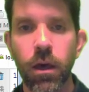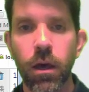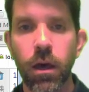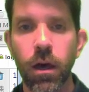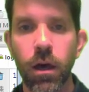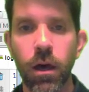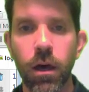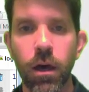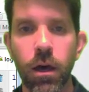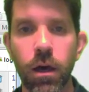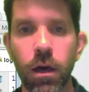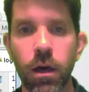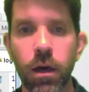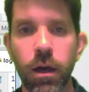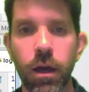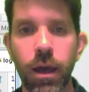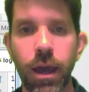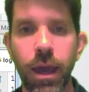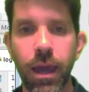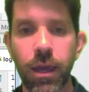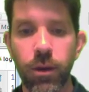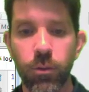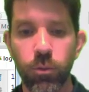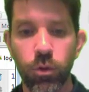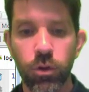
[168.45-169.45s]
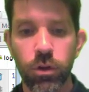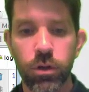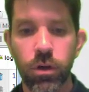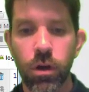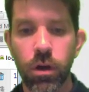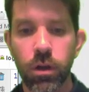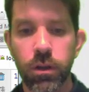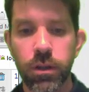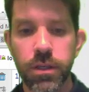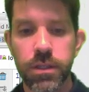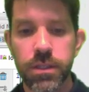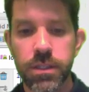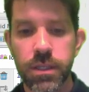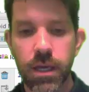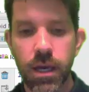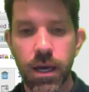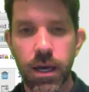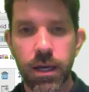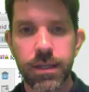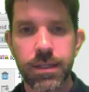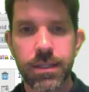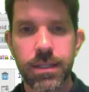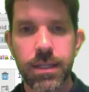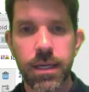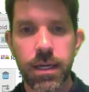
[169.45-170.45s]
Uh, and we'll call this
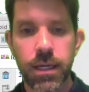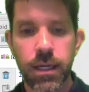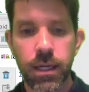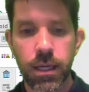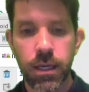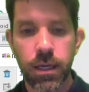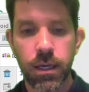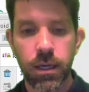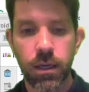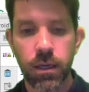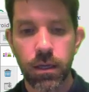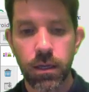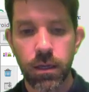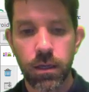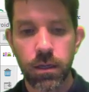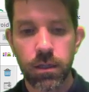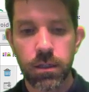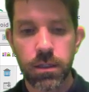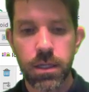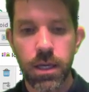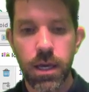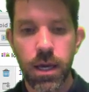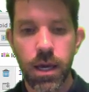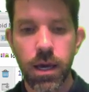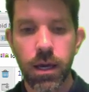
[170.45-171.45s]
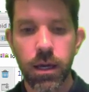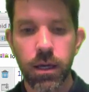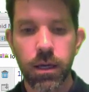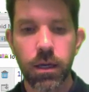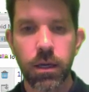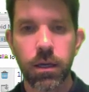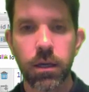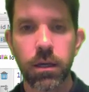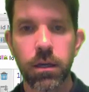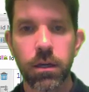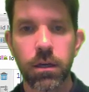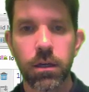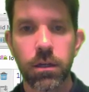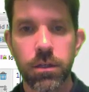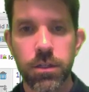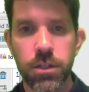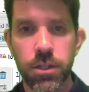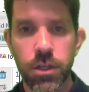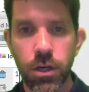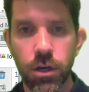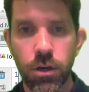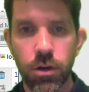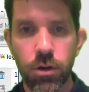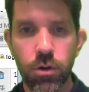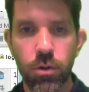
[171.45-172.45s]
guy tick, tack,
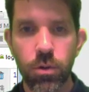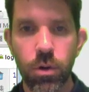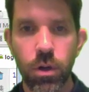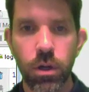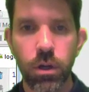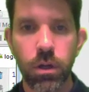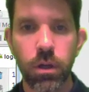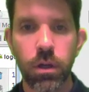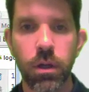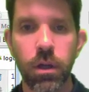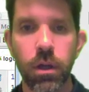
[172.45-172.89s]
toe